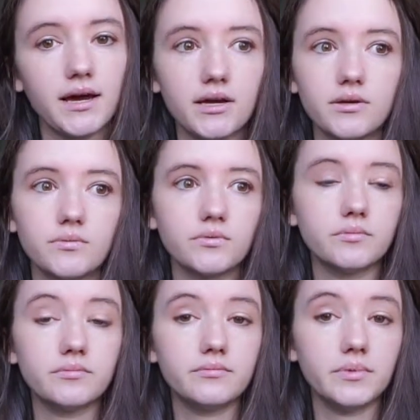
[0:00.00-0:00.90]
I will
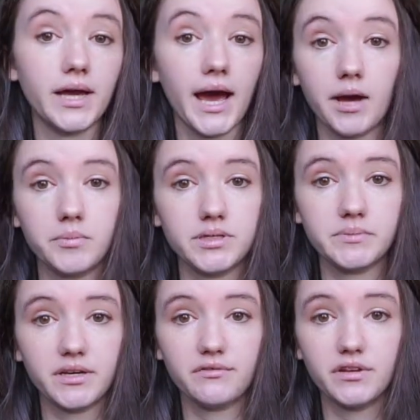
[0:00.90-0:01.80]
be happy to
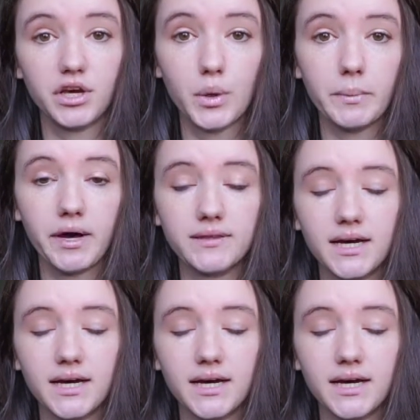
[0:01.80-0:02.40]
make a video about